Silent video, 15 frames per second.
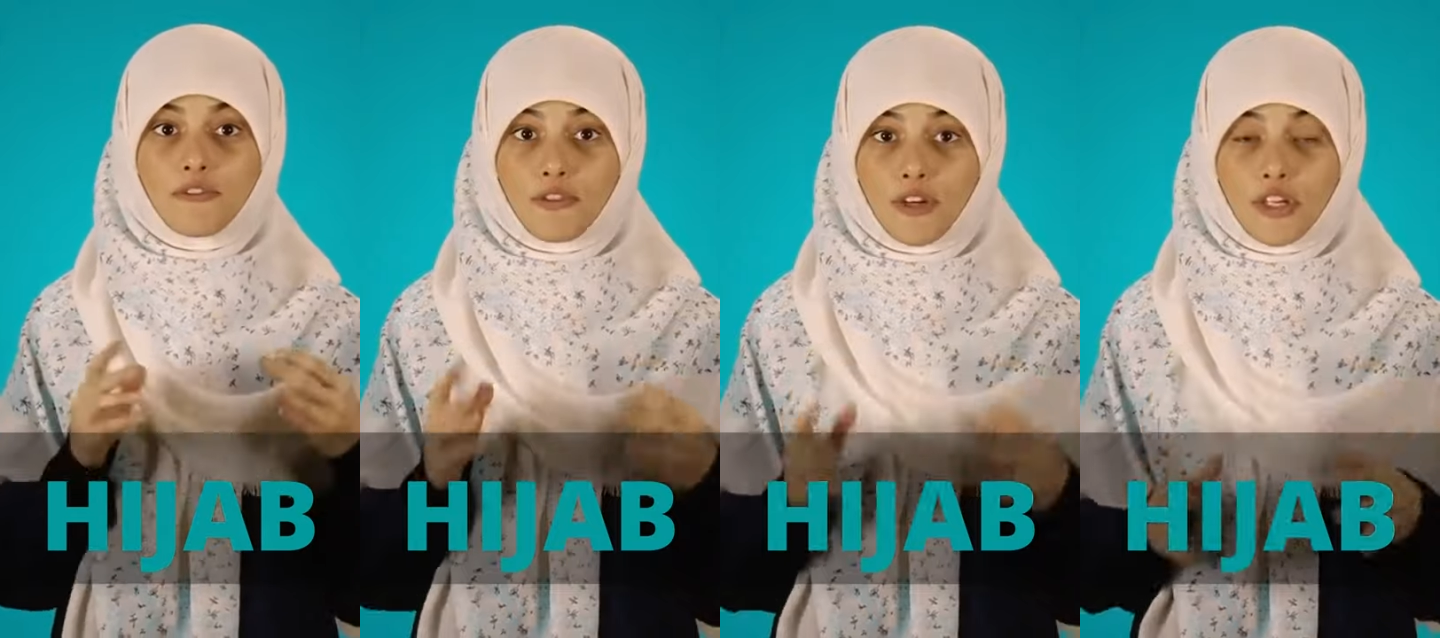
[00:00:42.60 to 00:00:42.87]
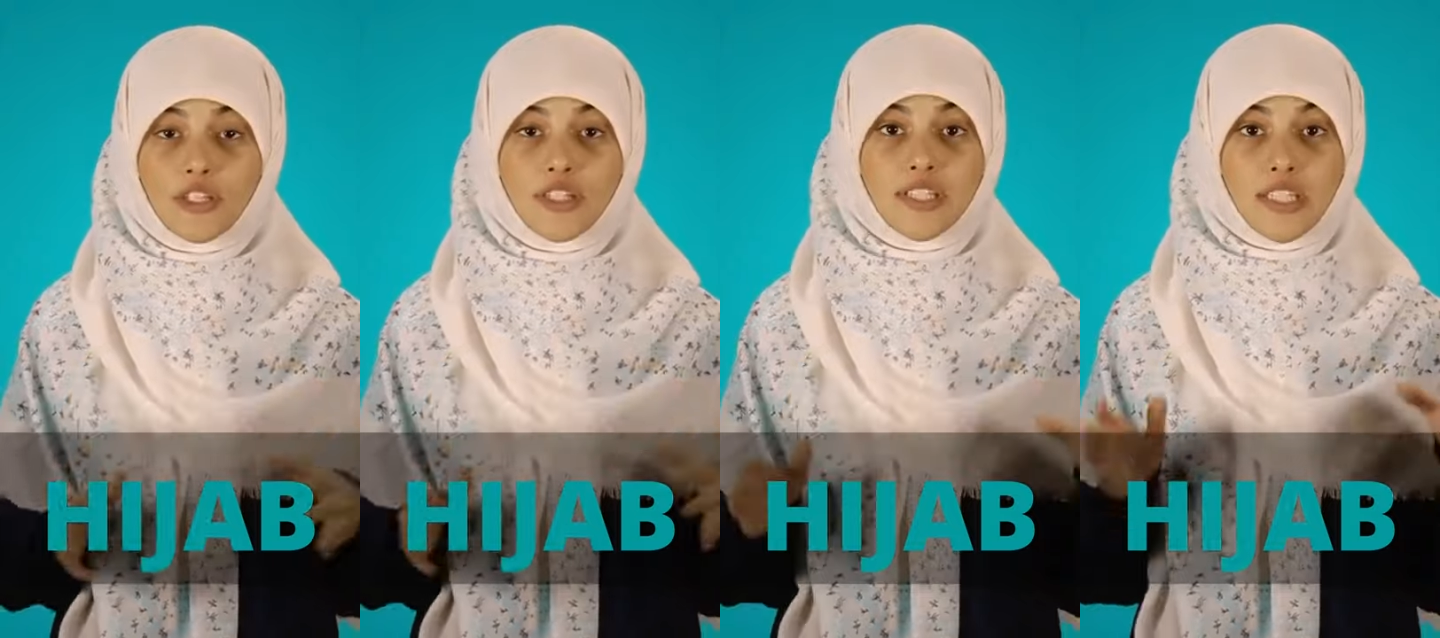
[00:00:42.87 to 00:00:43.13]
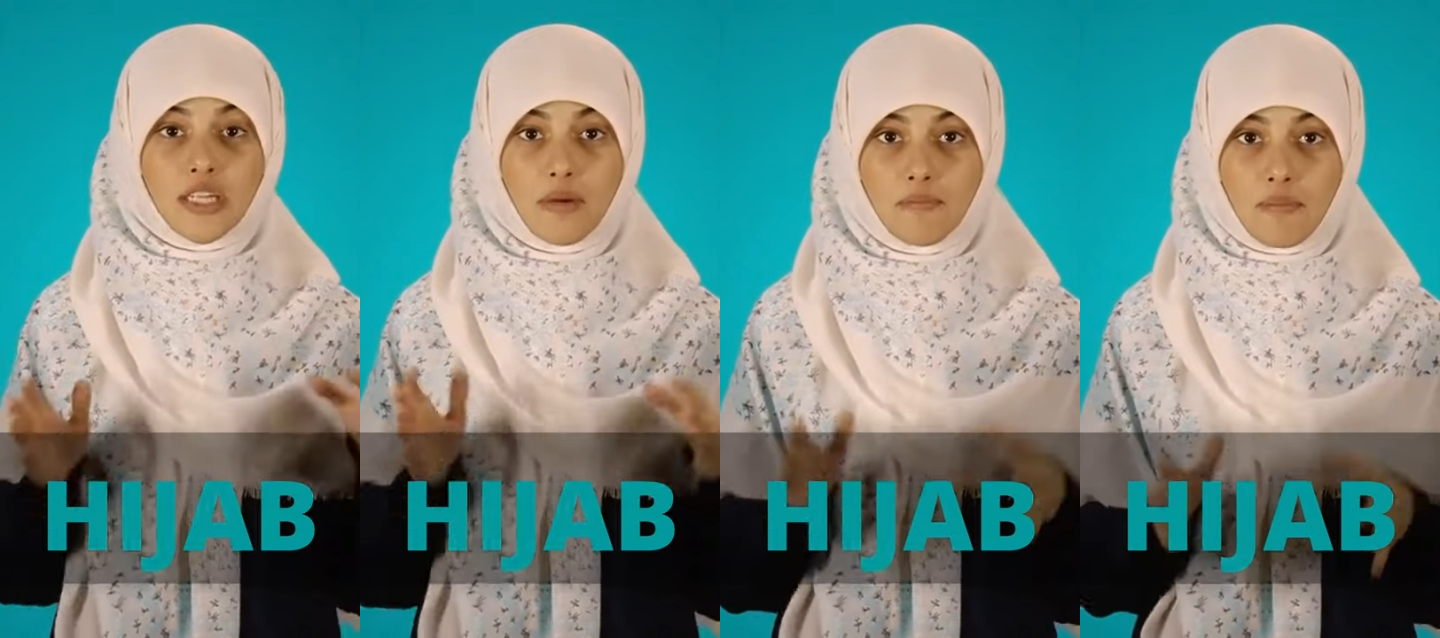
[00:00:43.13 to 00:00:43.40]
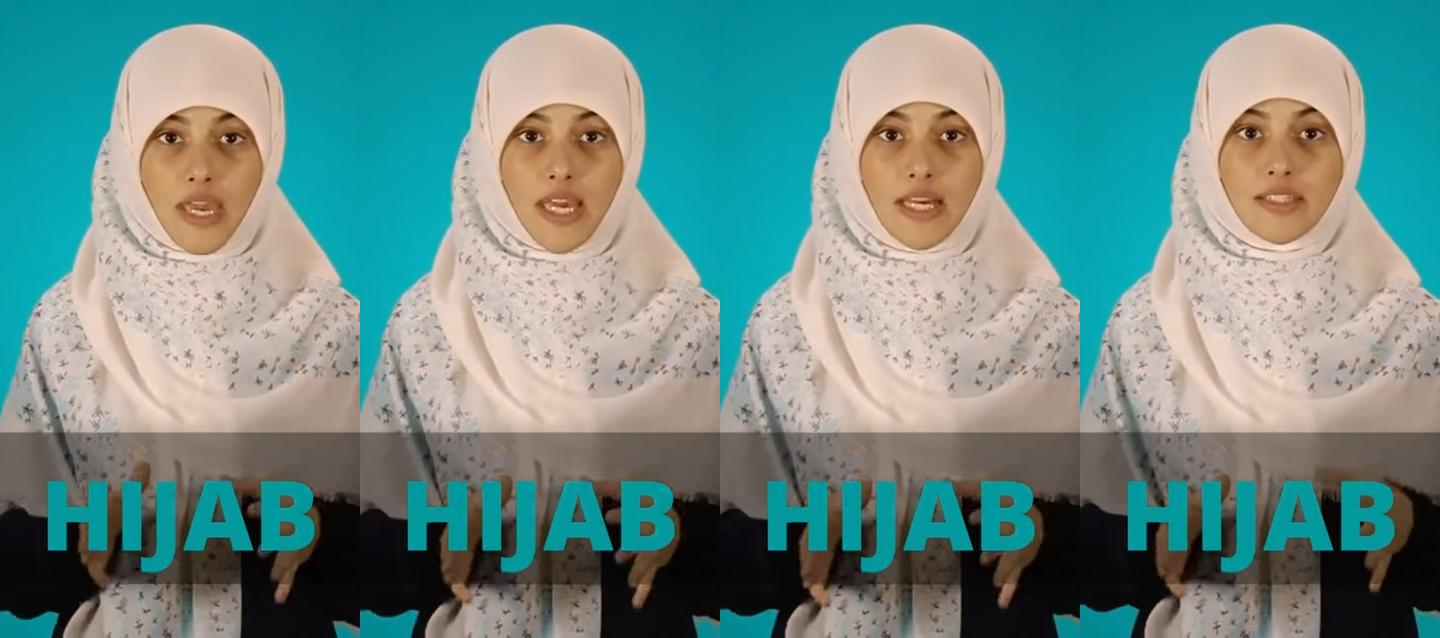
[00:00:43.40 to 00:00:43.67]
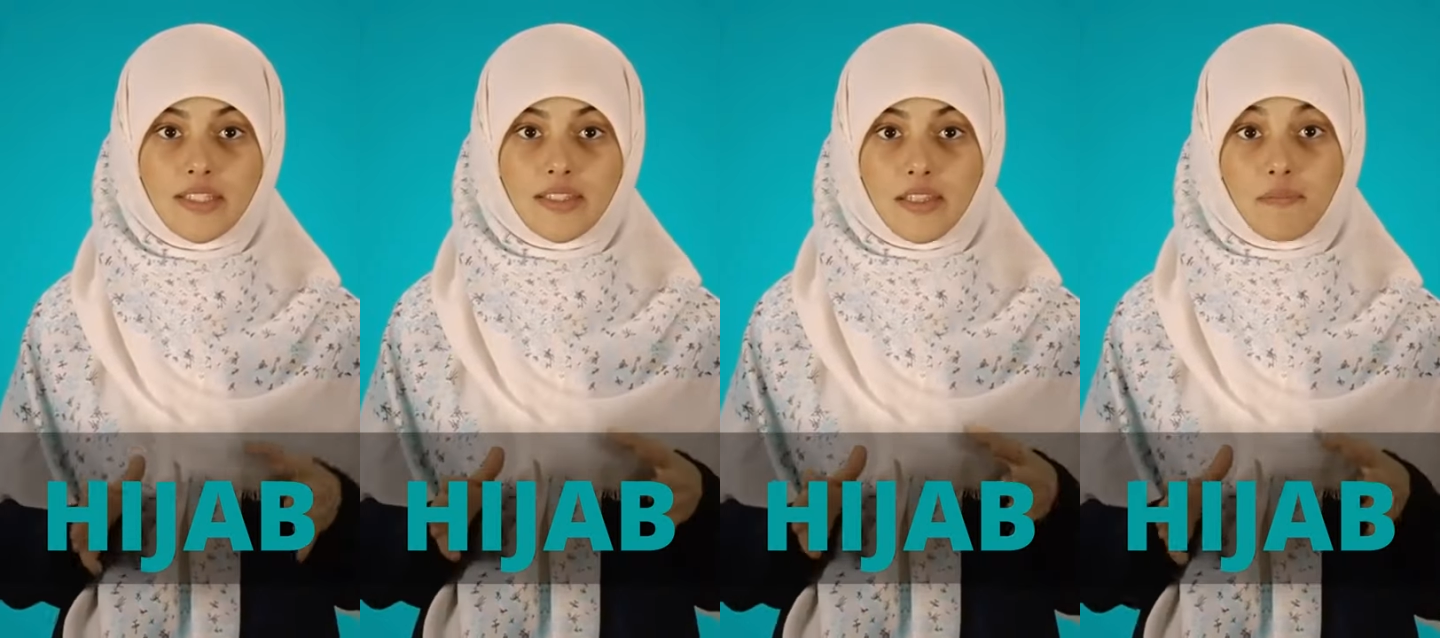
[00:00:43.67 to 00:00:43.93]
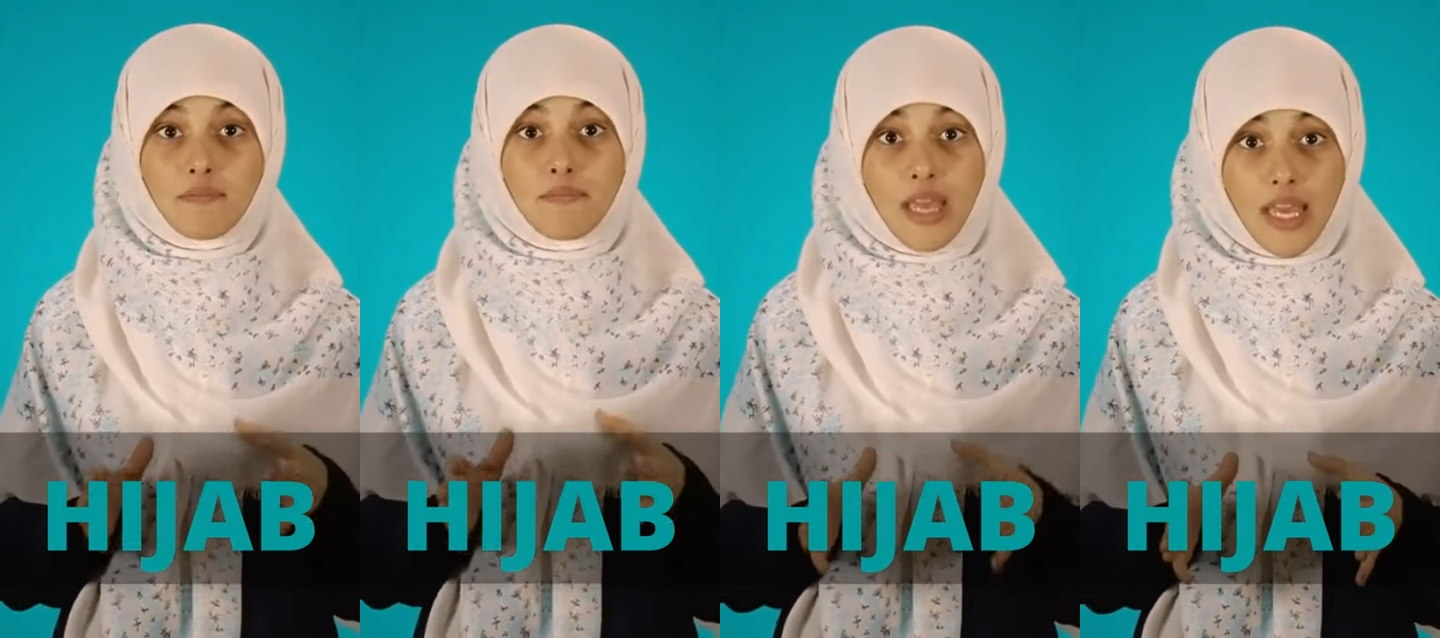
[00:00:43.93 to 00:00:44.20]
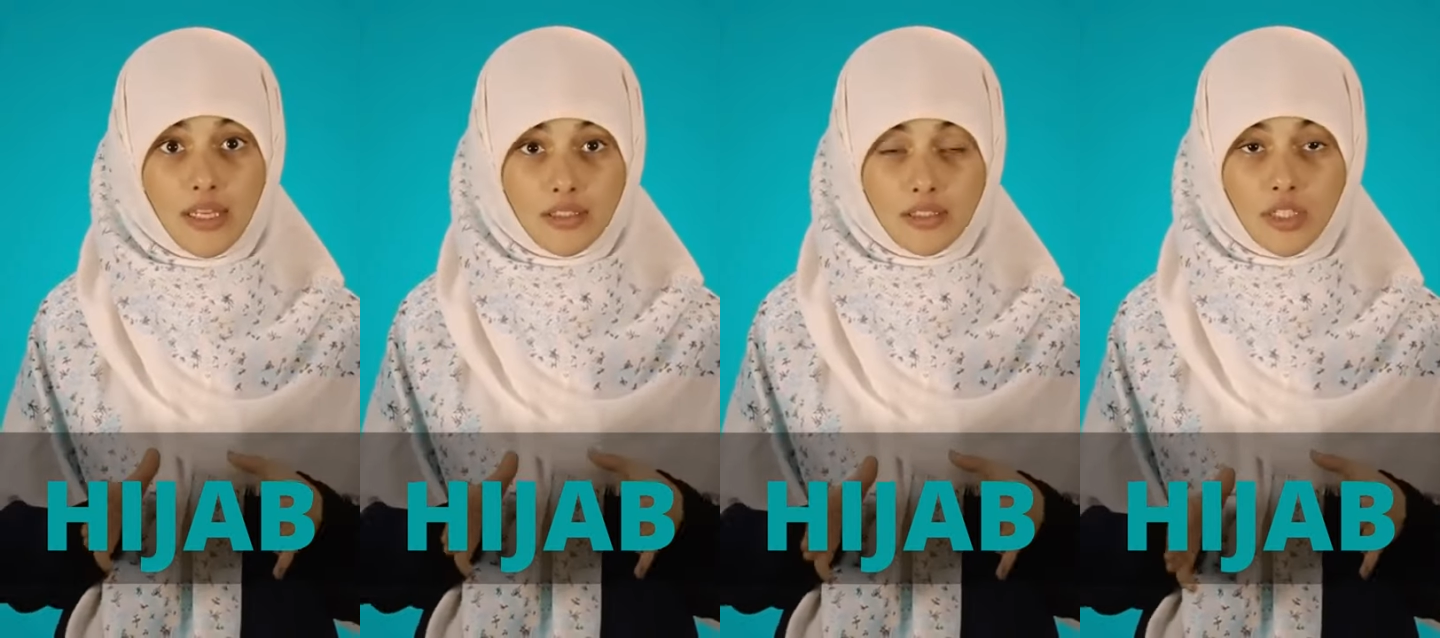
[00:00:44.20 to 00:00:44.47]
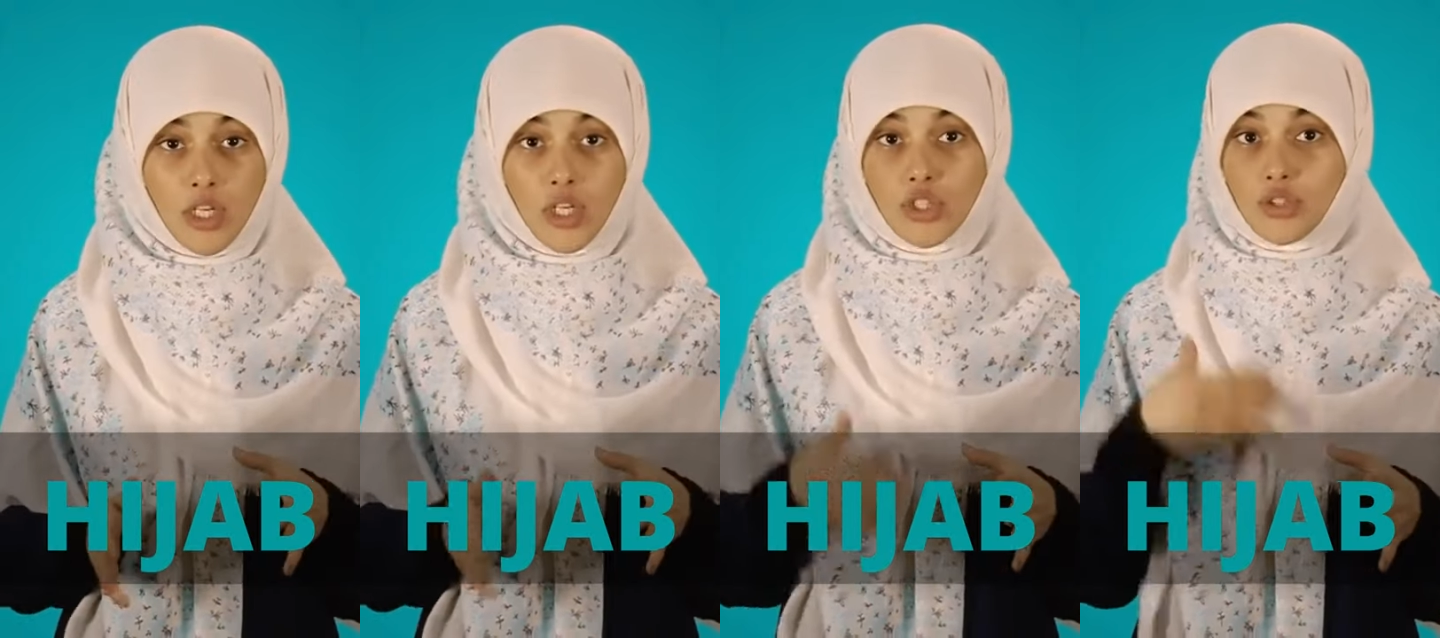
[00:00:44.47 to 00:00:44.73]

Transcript: first commands the men